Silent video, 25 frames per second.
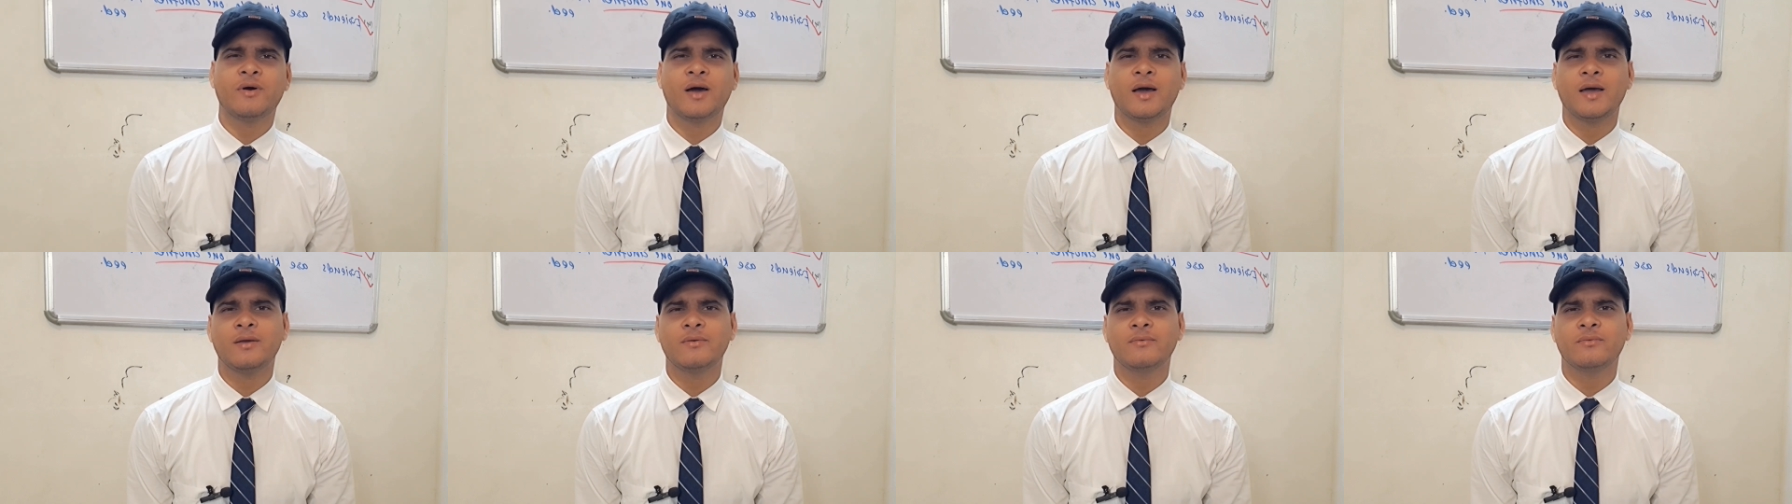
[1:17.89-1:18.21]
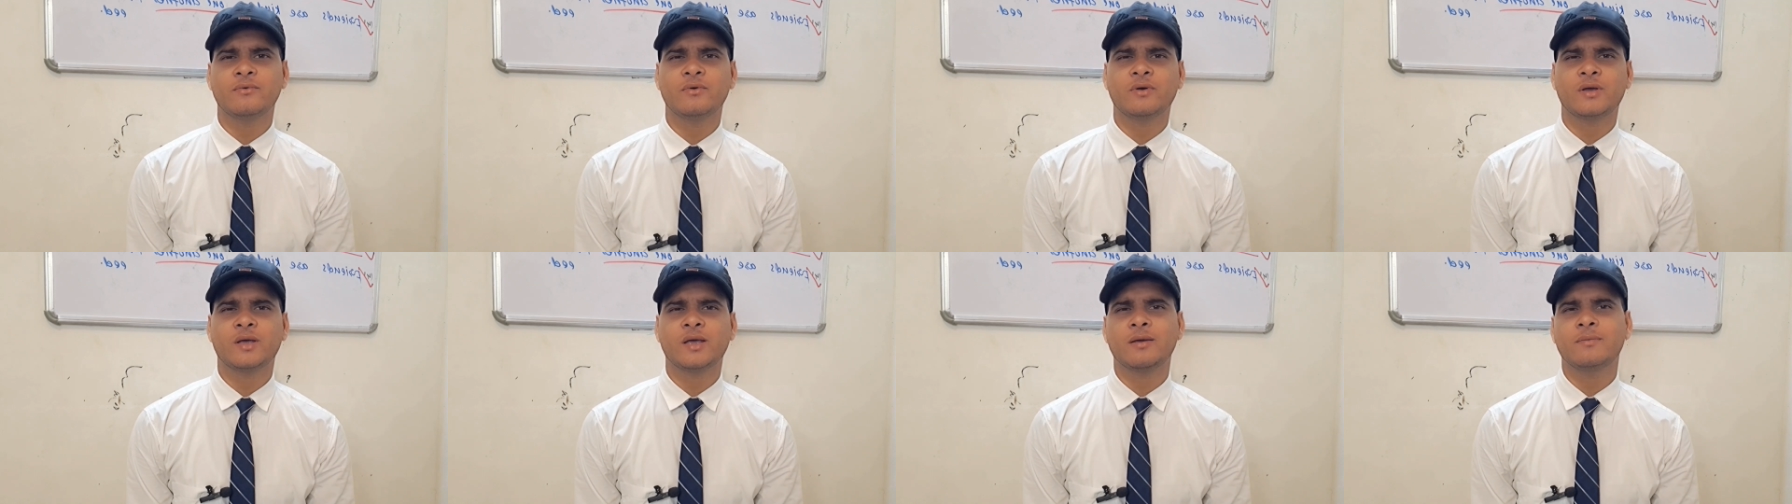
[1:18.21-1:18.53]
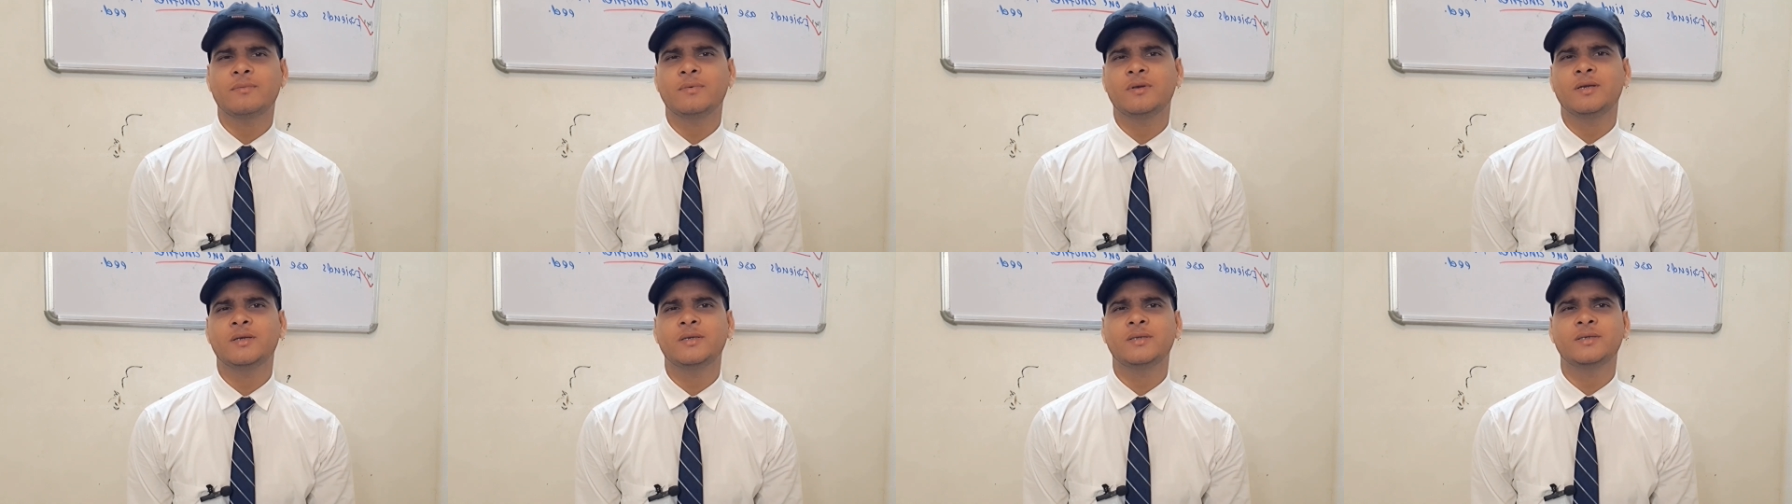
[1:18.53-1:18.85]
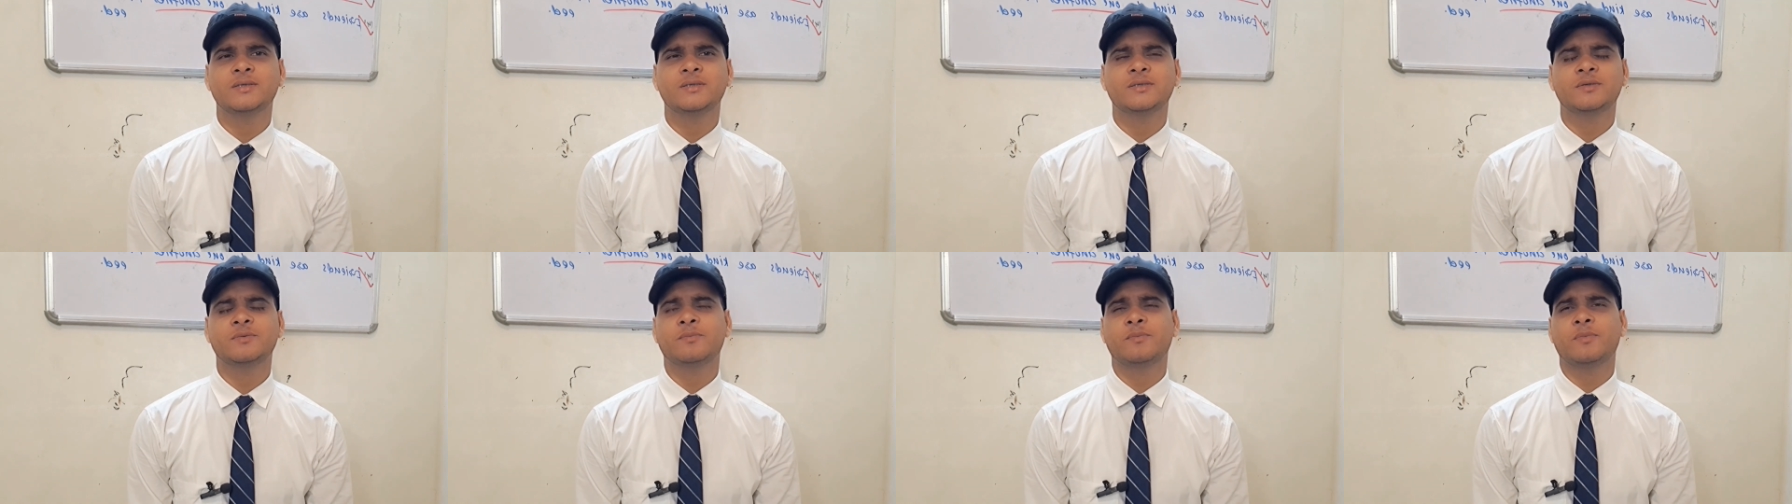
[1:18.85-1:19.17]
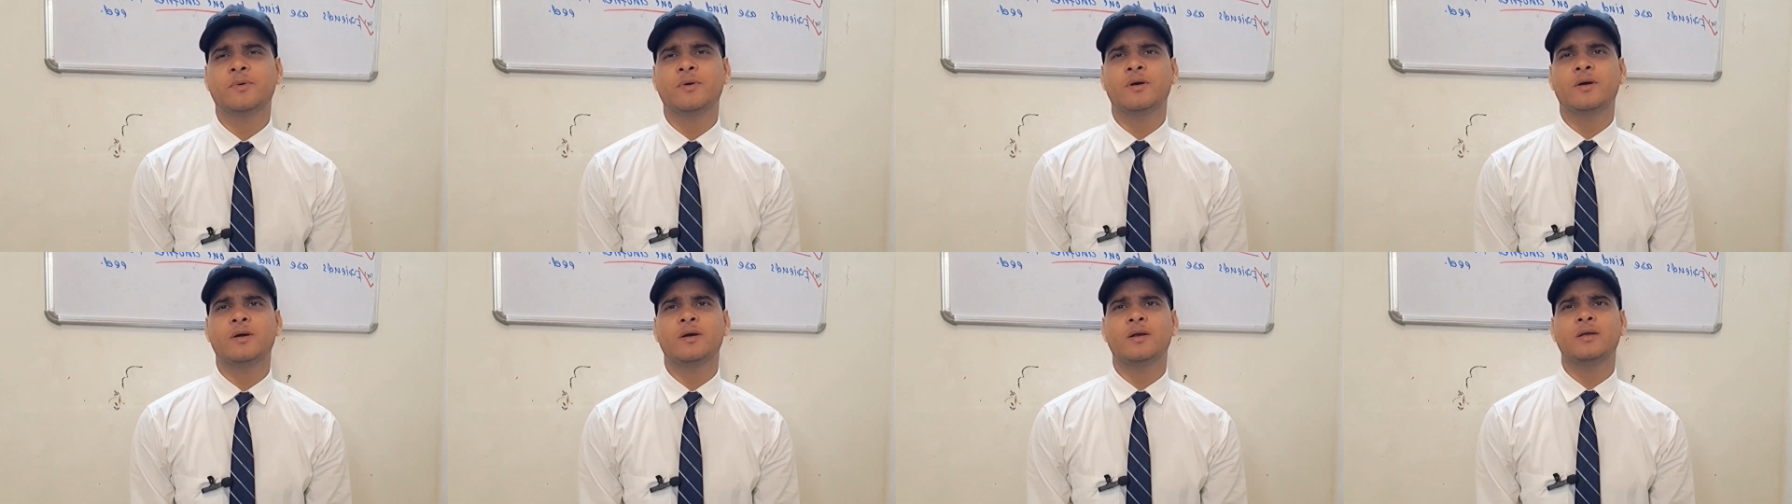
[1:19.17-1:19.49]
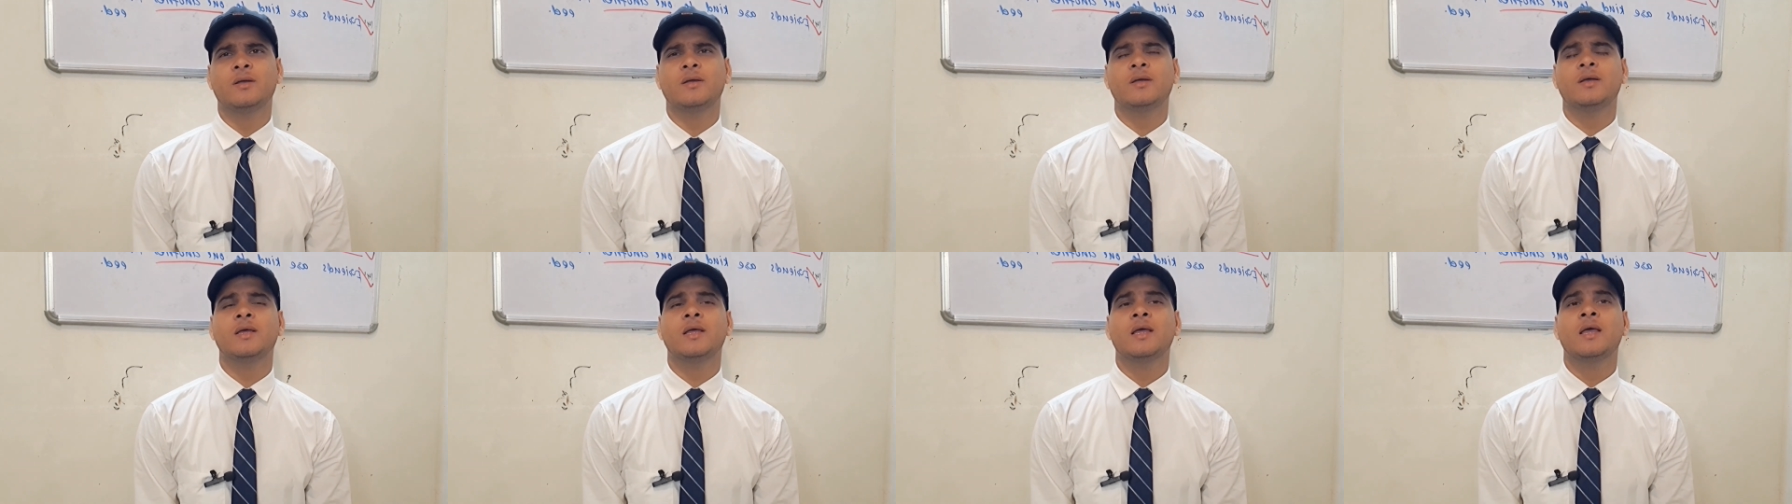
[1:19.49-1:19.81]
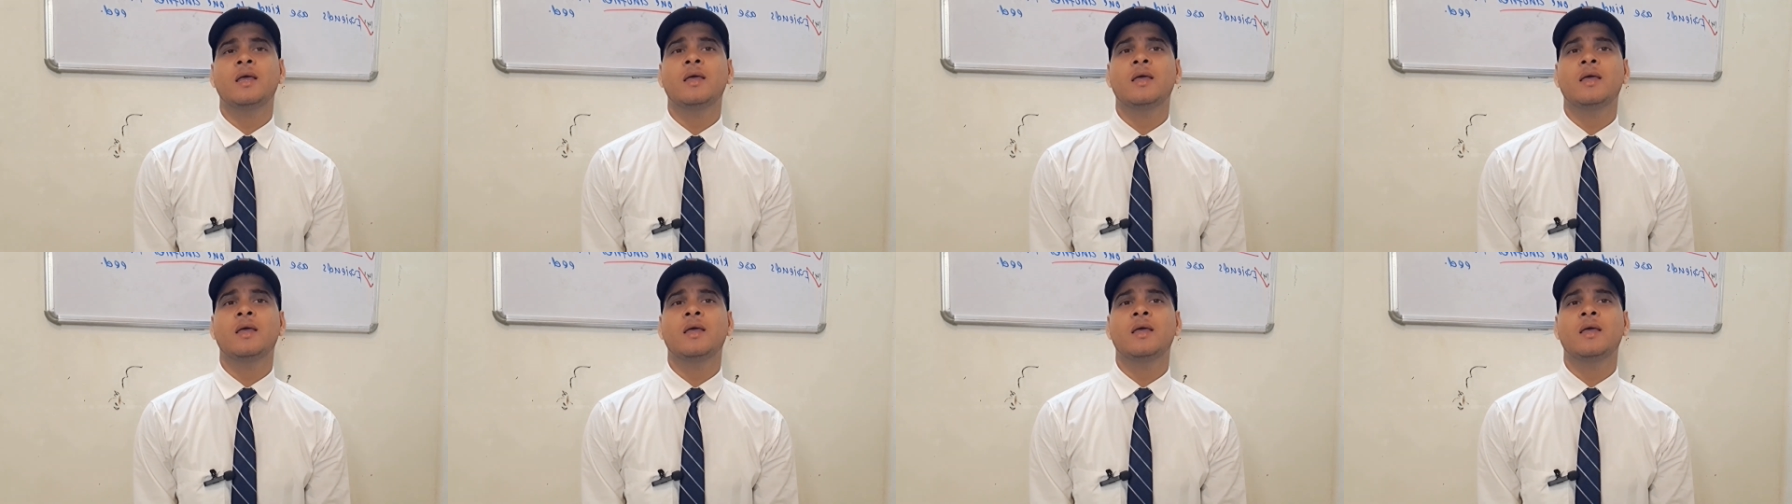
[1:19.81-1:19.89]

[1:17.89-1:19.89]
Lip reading: 5 vocabularies per day.